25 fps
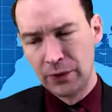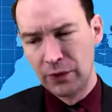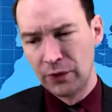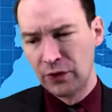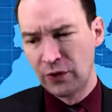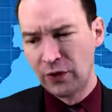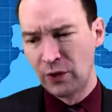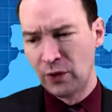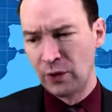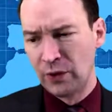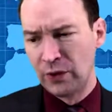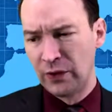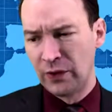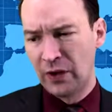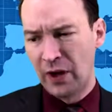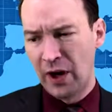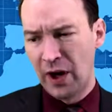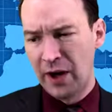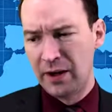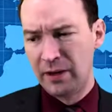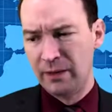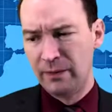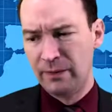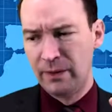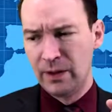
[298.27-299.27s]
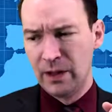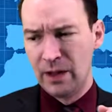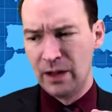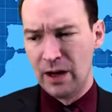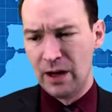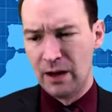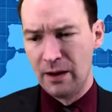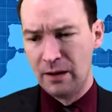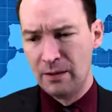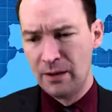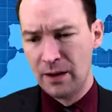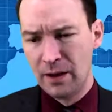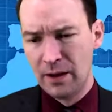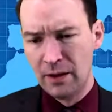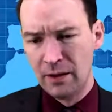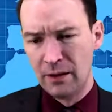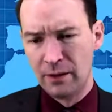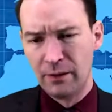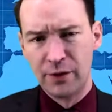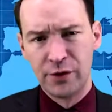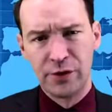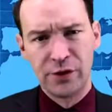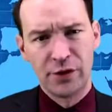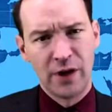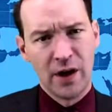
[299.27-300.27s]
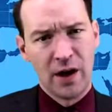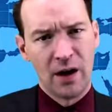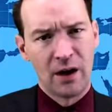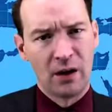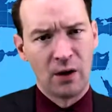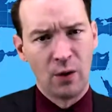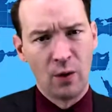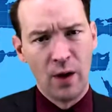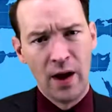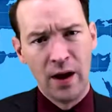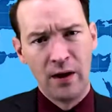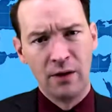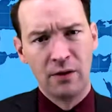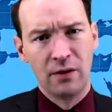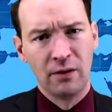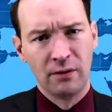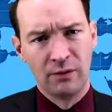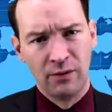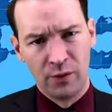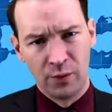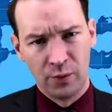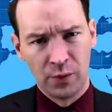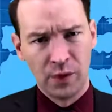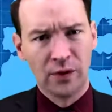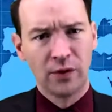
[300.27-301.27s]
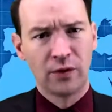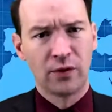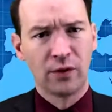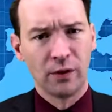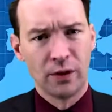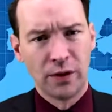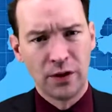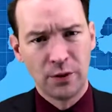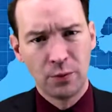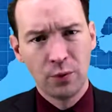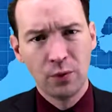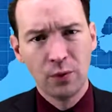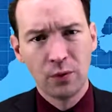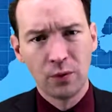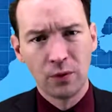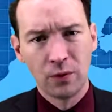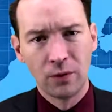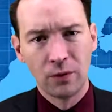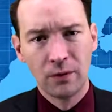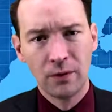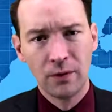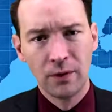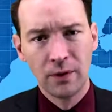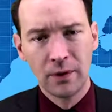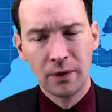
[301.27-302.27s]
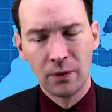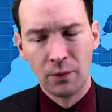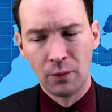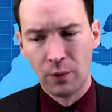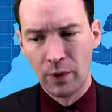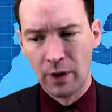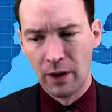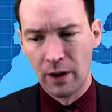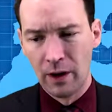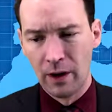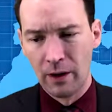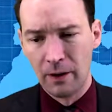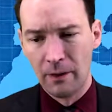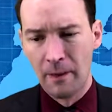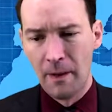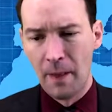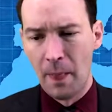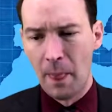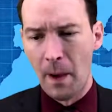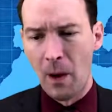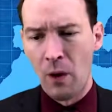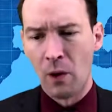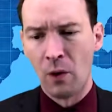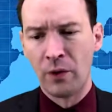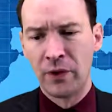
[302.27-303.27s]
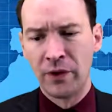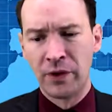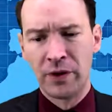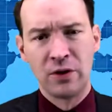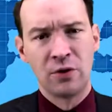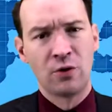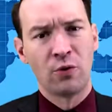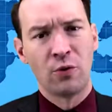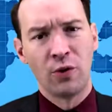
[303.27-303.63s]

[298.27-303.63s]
So it's kind of the the shallow end of the research pool where all the